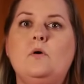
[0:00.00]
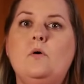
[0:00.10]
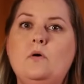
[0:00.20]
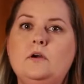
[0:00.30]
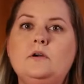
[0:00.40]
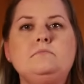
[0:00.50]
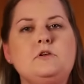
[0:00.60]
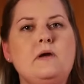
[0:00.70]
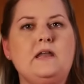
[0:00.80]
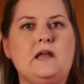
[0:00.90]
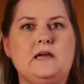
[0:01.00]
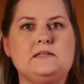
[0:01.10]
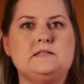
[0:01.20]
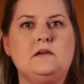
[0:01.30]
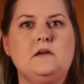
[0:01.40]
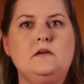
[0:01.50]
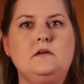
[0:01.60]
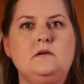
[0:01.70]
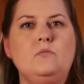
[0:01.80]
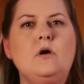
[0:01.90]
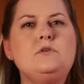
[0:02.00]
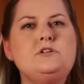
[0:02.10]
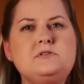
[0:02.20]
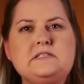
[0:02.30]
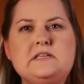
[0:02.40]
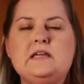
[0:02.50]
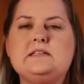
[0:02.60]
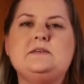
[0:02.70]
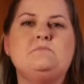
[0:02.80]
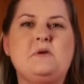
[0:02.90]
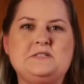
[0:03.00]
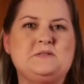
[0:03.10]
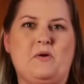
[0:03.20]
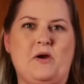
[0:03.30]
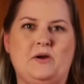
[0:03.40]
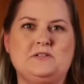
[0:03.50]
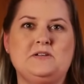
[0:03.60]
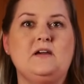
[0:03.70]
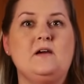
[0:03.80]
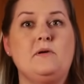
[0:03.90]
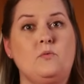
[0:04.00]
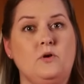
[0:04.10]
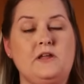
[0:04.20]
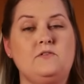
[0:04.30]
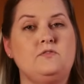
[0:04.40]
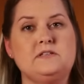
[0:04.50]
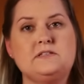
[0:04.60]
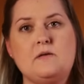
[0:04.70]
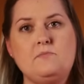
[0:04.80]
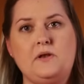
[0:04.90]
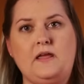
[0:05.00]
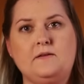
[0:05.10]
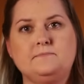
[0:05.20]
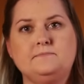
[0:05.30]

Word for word: Or you might ask, What would you say is the best part about working for this company?